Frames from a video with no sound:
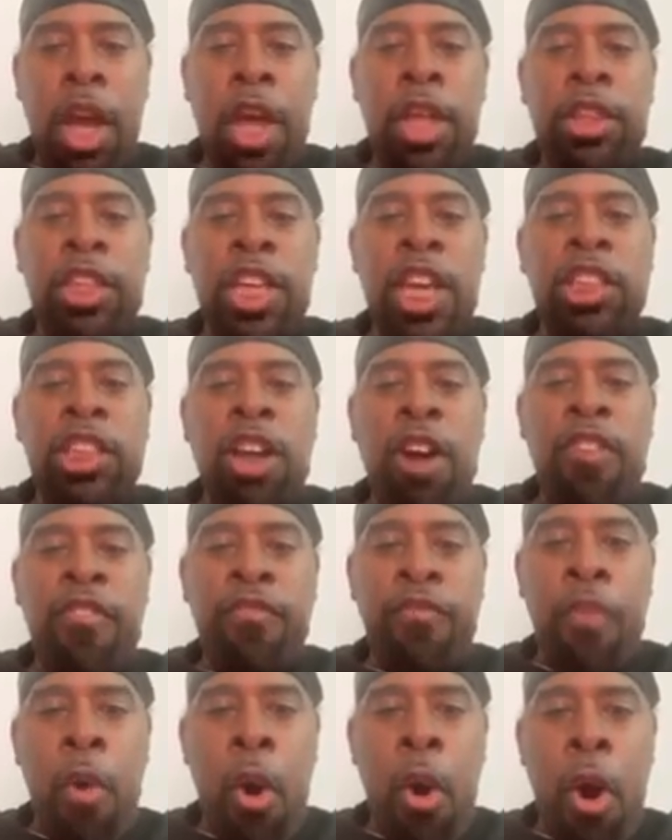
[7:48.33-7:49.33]
These are
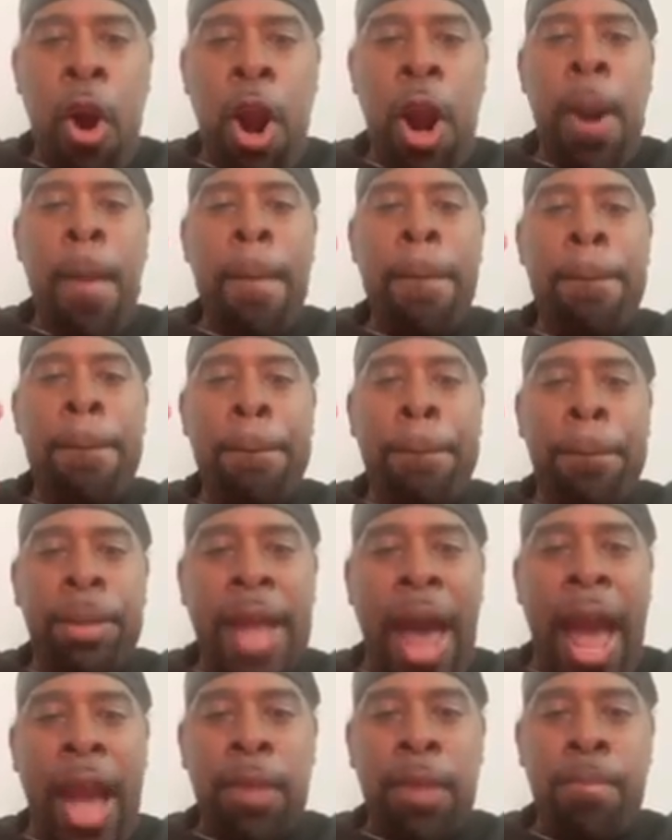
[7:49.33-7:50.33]
4
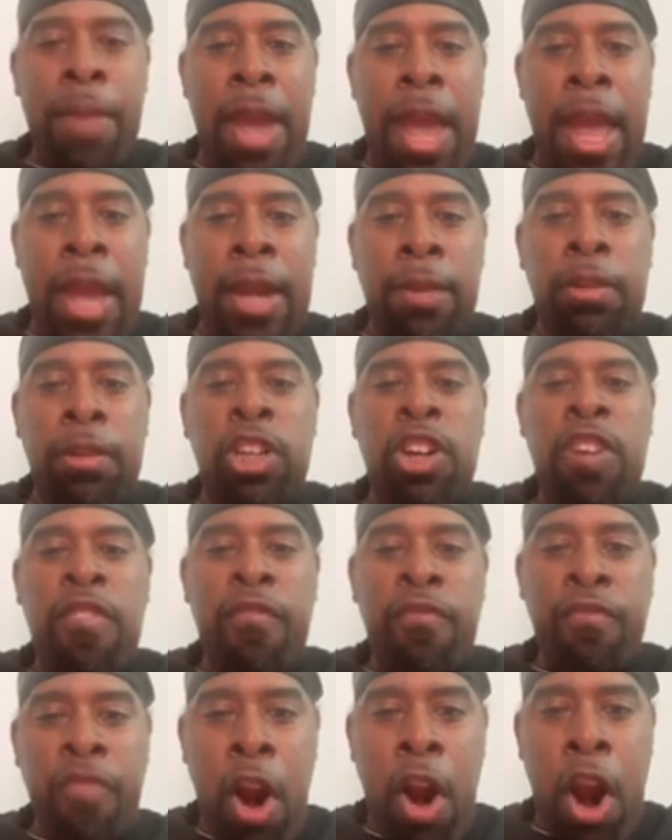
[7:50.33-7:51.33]
black men
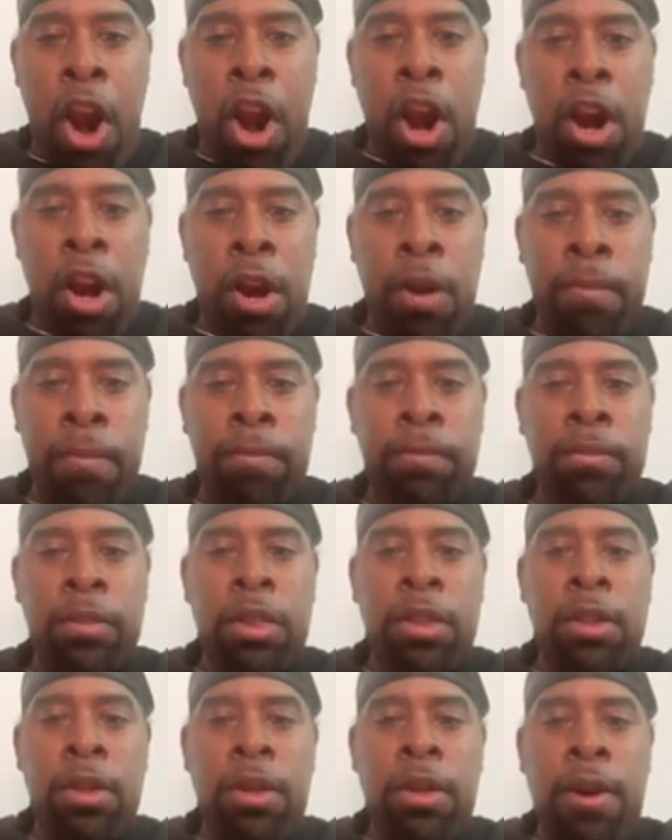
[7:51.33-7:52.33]
confirmed
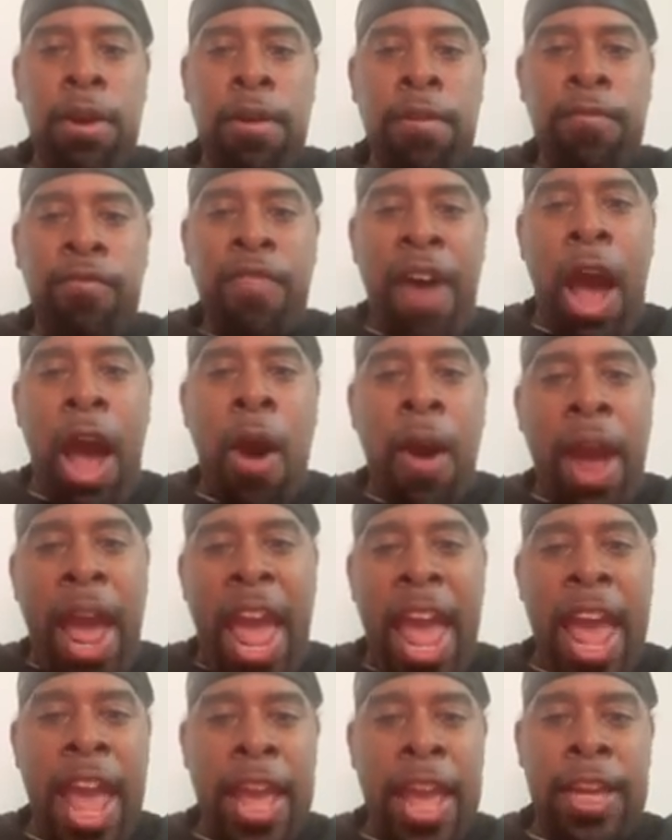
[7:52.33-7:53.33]
found
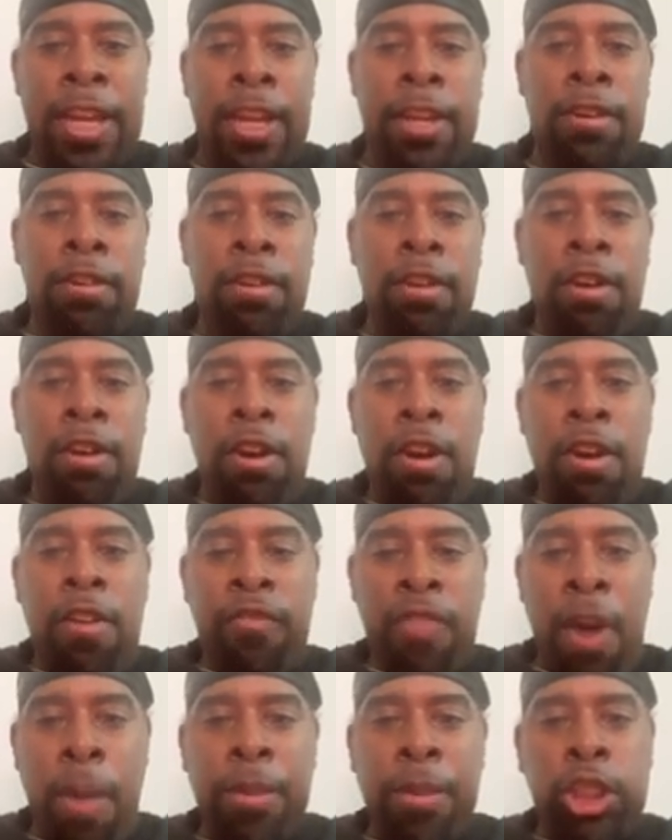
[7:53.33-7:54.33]
hanging
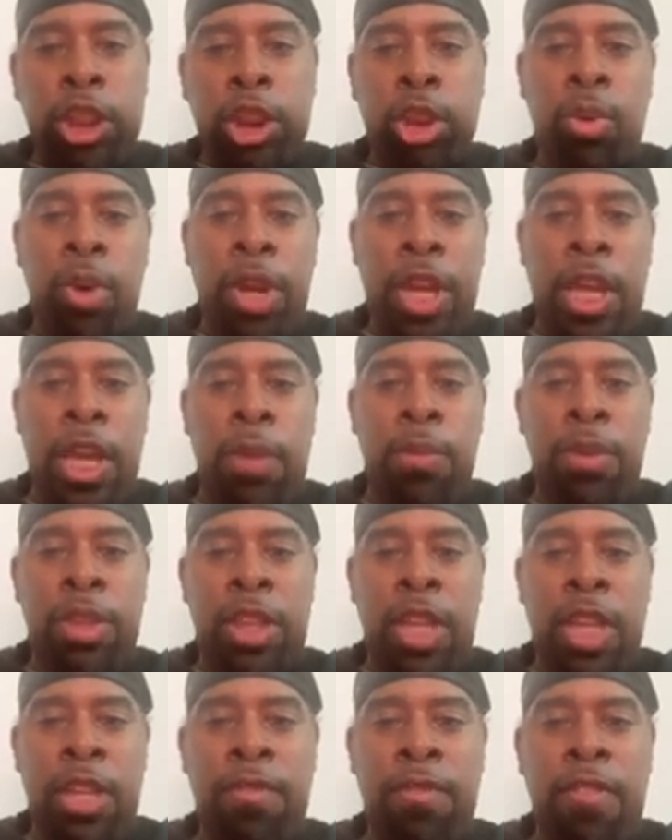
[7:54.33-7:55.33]
from a tree
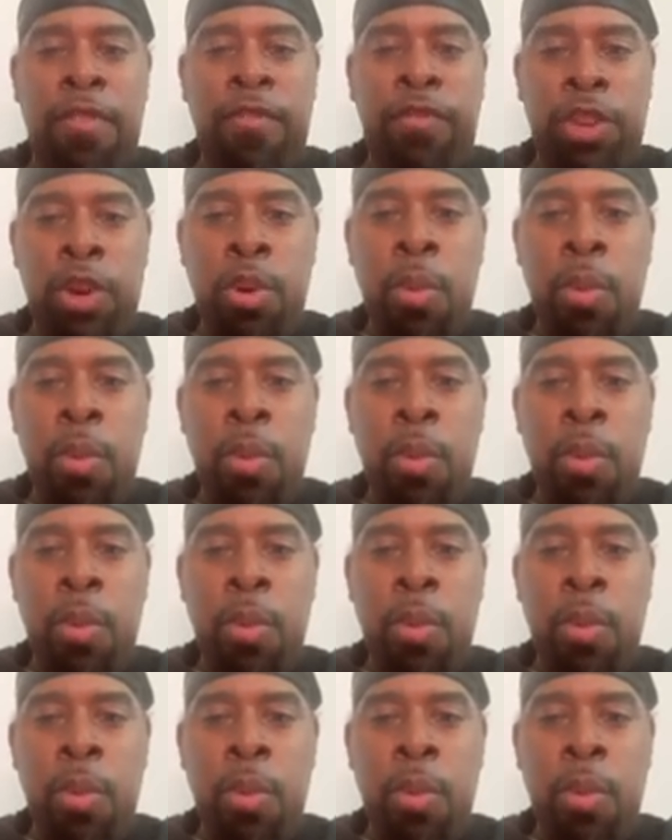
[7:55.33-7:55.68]
within a few